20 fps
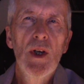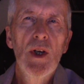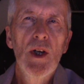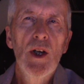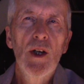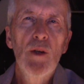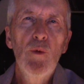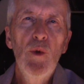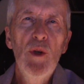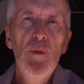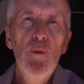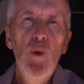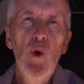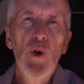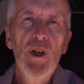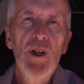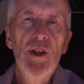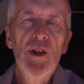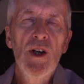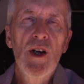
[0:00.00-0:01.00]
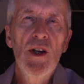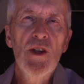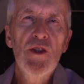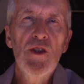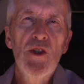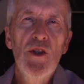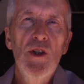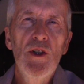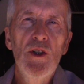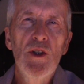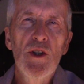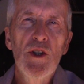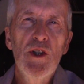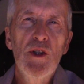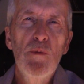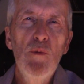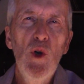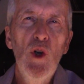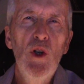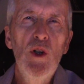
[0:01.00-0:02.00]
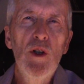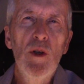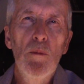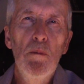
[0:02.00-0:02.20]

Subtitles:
At one point, I saw a small